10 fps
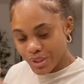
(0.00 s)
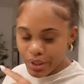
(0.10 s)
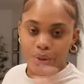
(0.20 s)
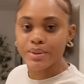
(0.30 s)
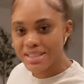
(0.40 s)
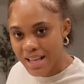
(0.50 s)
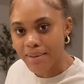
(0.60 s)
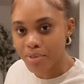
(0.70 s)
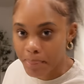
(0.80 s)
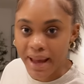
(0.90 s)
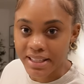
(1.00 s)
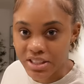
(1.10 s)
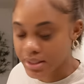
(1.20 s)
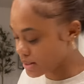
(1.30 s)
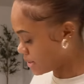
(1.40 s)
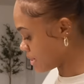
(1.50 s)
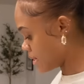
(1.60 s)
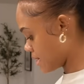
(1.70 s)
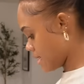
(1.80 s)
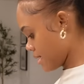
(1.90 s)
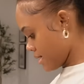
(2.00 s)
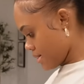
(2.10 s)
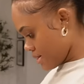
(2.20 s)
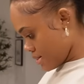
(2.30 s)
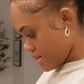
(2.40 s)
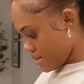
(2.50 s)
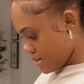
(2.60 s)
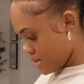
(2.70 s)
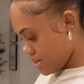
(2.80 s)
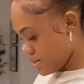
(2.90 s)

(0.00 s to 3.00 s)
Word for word: you know it's time for packages. Yep.